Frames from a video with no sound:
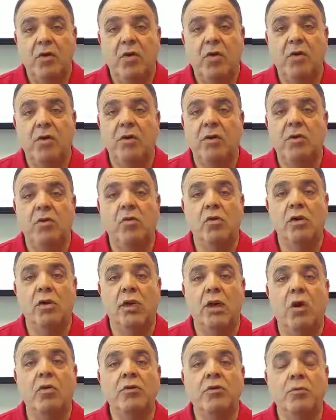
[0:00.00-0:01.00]
or
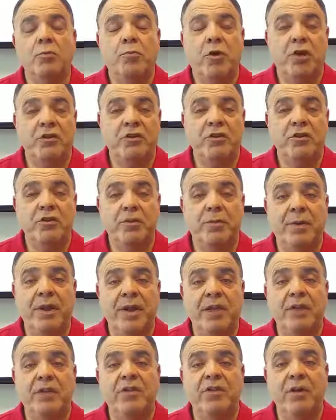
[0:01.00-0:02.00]
go to
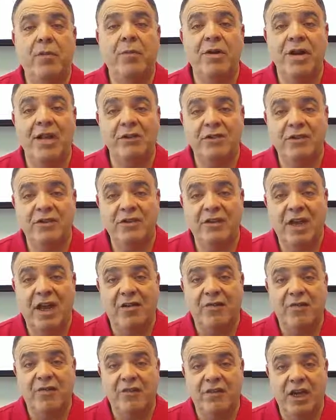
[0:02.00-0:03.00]
participate in someone else's
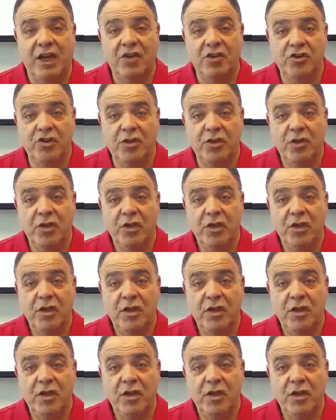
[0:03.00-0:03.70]
conversation.